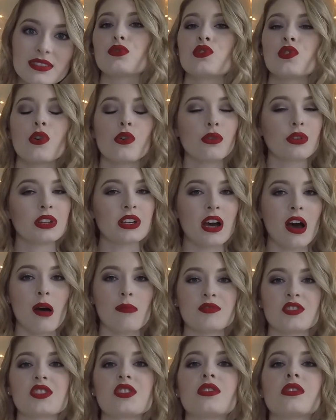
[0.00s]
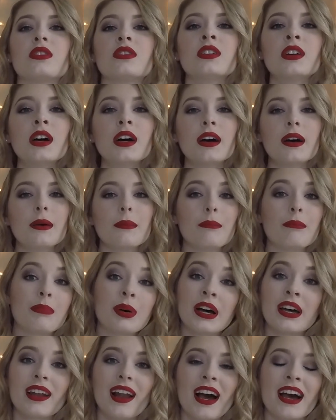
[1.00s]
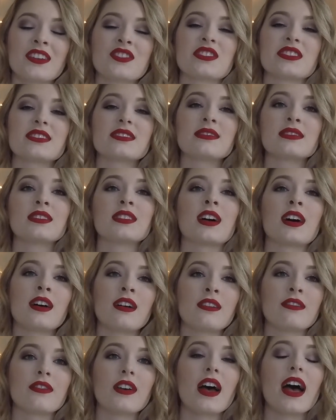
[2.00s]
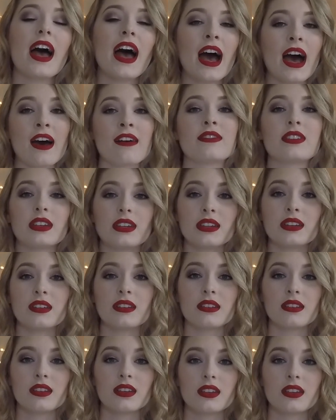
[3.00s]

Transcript: It's totally optional, but I just love having